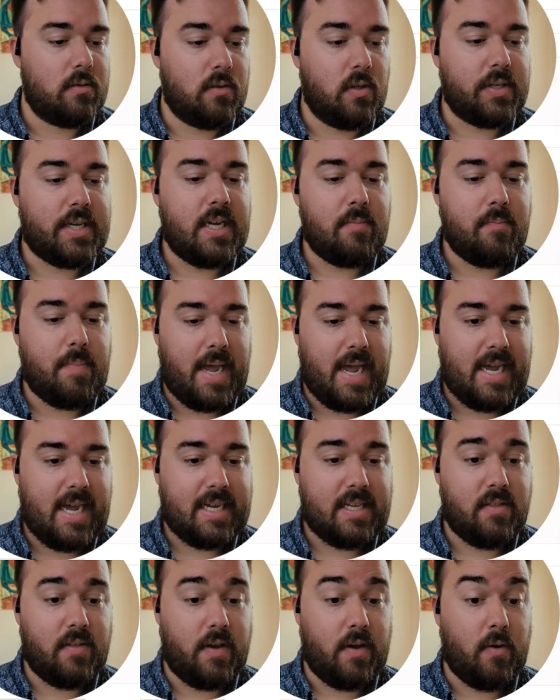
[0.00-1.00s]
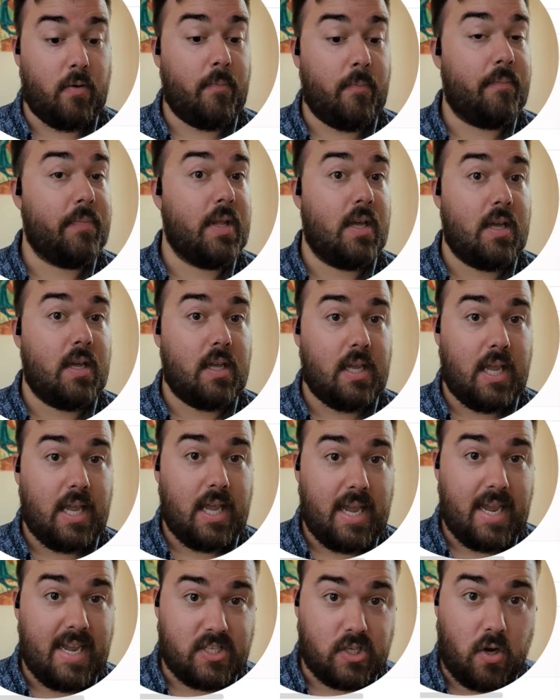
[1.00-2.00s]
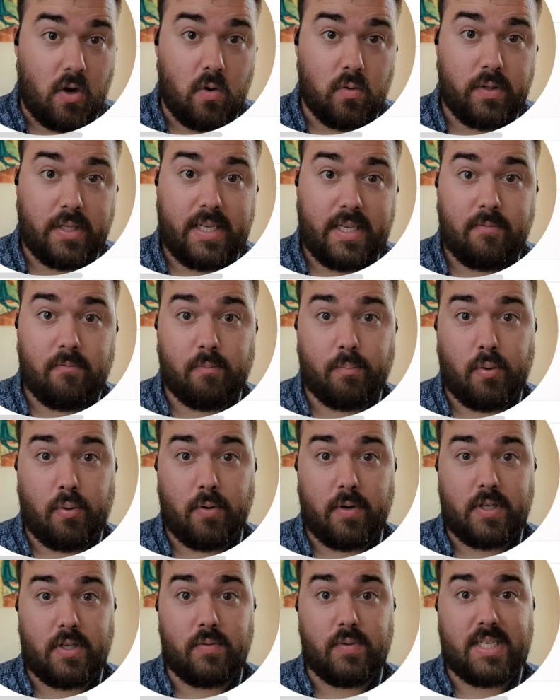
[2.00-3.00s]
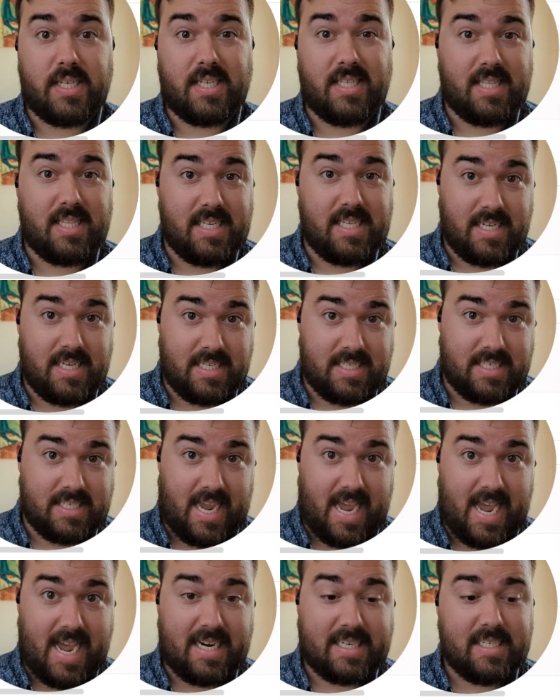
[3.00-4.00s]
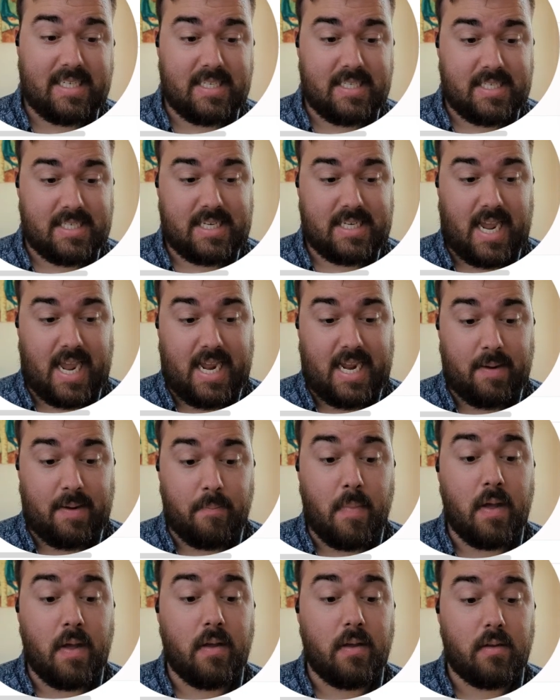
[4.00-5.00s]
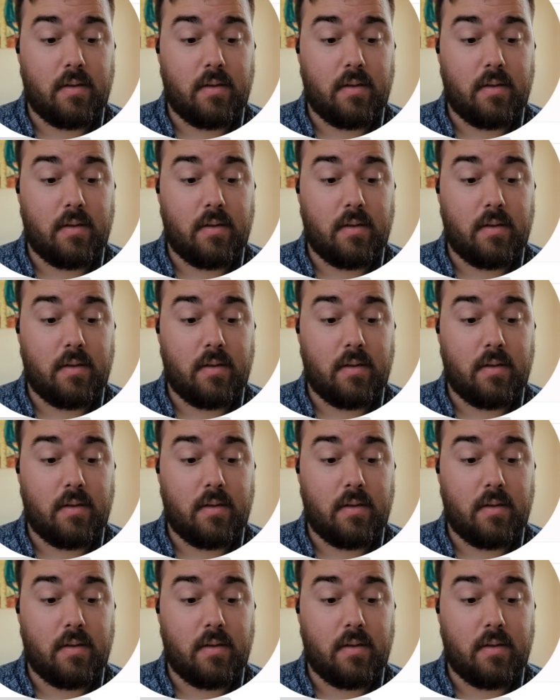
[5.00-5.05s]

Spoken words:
Looking back, though, it's only producing the exact same